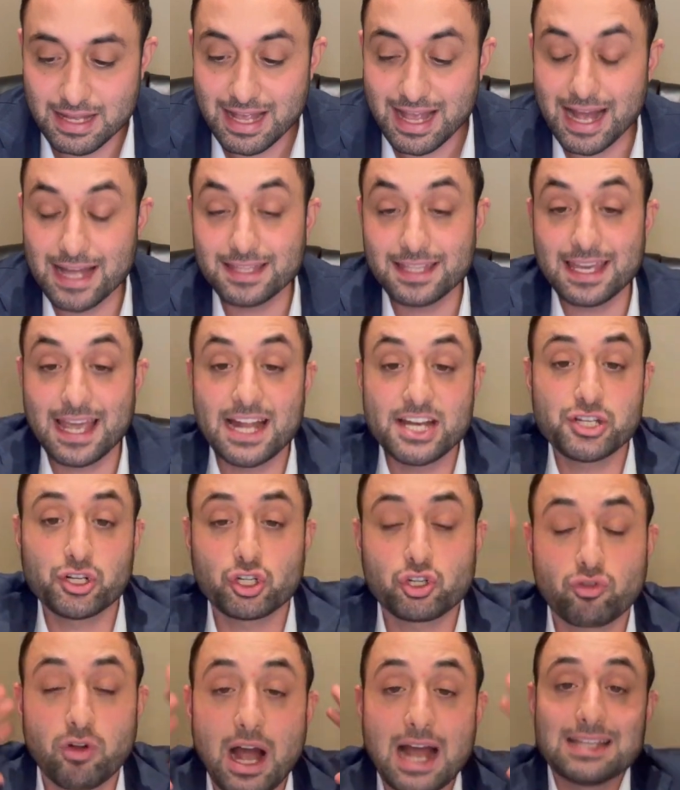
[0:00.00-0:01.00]
And the angel
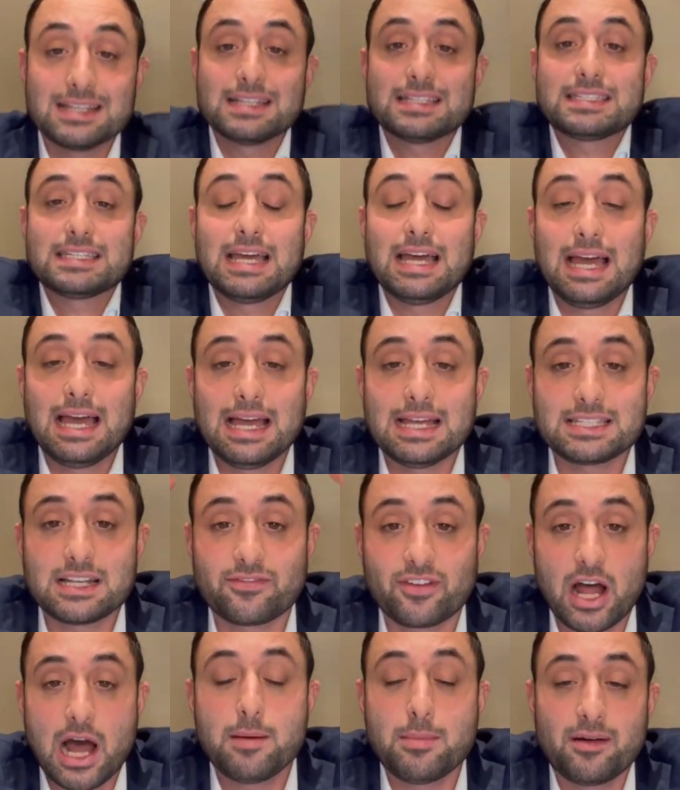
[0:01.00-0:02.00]
cries and says,
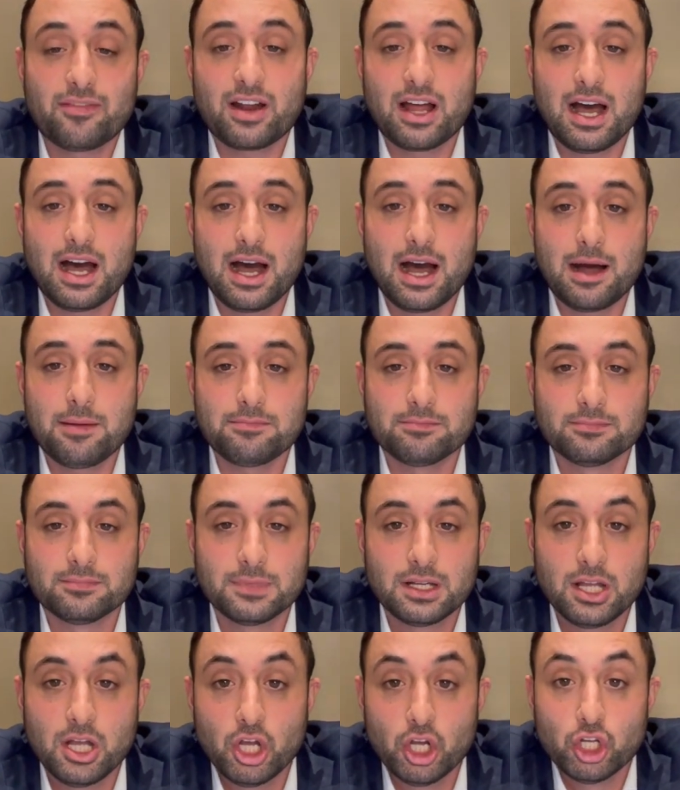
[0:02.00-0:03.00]
Abraham, Abraham,
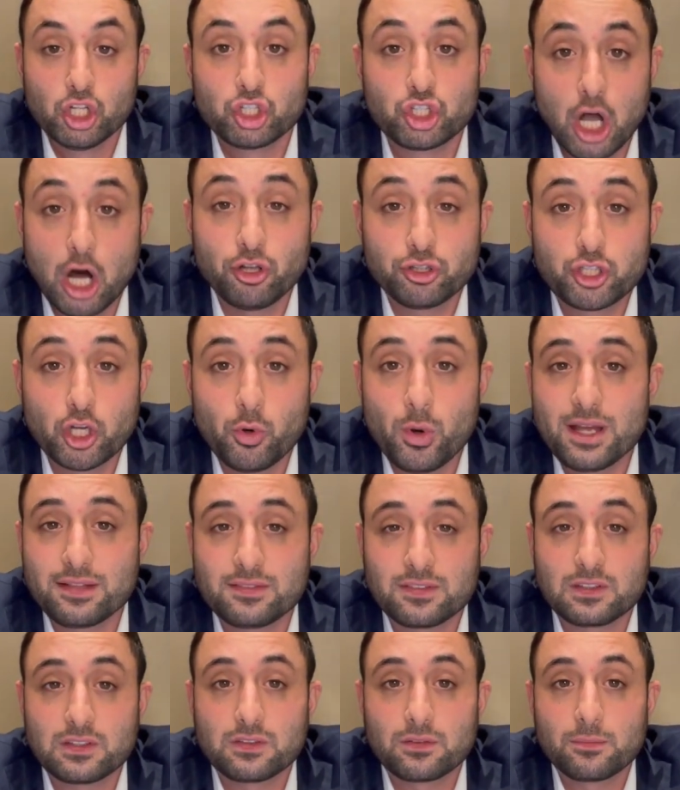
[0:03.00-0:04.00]
don't do it.